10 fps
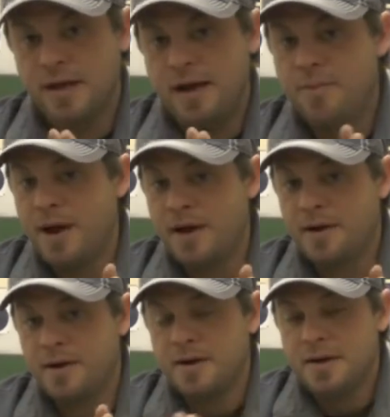a lot
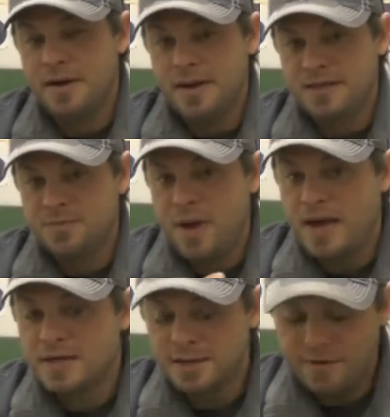better,
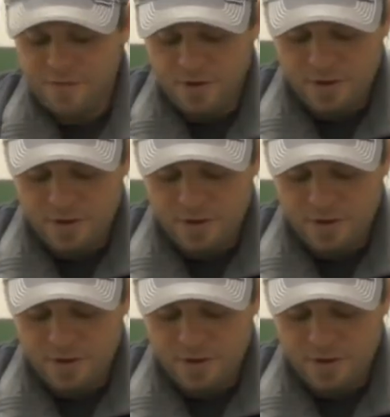especially if